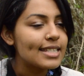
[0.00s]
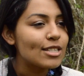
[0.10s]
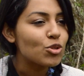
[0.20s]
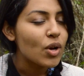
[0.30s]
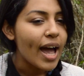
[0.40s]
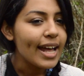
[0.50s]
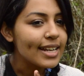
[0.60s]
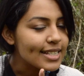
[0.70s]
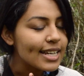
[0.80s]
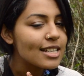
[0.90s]

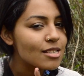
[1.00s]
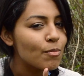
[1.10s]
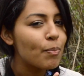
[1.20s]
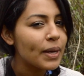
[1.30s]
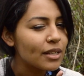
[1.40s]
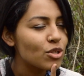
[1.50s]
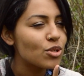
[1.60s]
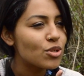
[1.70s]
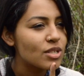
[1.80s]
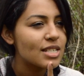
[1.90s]
try to take some
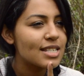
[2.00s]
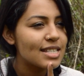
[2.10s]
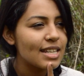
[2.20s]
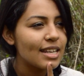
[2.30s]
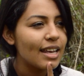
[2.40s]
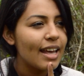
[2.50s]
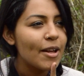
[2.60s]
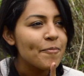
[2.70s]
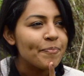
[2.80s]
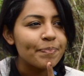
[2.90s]
pictures to see
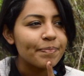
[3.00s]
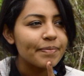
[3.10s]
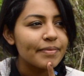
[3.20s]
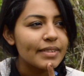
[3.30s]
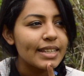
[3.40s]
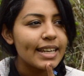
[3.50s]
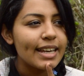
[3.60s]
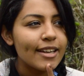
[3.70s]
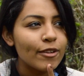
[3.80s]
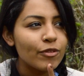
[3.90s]

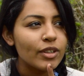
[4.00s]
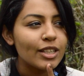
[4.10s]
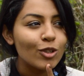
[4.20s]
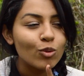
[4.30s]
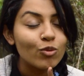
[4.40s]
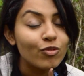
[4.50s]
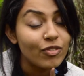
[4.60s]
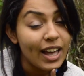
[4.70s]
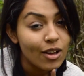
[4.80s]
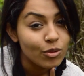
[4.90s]
if you
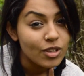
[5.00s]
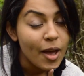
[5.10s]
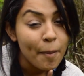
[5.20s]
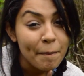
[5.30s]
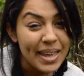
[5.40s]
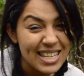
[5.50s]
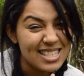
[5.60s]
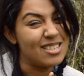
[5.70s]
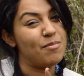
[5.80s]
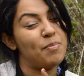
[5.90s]
found a
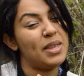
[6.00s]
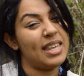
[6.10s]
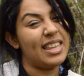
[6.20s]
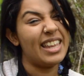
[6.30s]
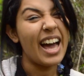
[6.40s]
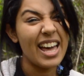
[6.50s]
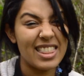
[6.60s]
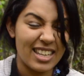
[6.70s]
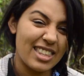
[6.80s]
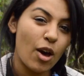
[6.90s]
mason bee. I
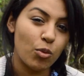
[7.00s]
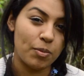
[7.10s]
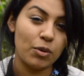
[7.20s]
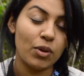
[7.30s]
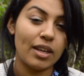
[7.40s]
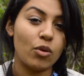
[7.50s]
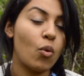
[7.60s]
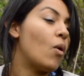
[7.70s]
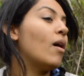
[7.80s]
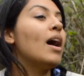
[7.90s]
think that would be really
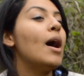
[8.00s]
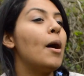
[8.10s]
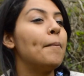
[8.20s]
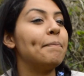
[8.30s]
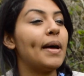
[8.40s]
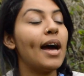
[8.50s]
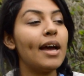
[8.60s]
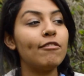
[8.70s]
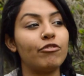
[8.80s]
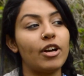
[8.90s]
cool.
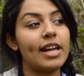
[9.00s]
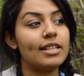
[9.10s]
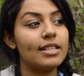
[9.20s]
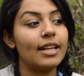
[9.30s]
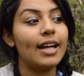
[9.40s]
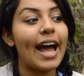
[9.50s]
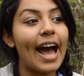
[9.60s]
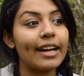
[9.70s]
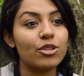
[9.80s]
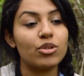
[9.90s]
My friend
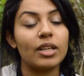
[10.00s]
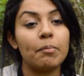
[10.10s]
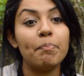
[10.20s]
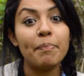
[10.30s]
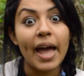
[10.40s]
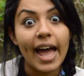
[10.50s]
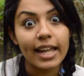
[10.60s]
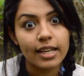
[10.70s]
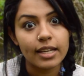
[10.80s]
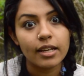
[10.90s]
actually
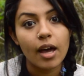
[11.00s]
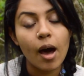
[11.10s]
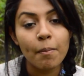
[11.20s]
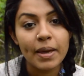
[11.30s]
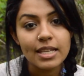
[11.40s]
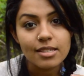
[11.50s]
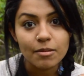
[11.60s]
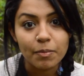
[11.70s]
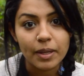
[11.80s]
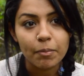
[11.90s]
petted a
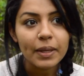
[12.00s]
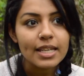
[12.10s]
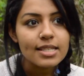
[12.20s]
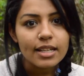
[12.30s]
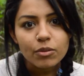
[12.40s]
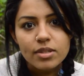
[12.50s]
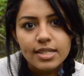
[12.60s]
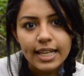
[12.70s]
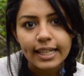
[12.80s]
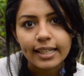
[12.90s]
mason bee because they don't
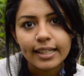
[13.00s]
sting.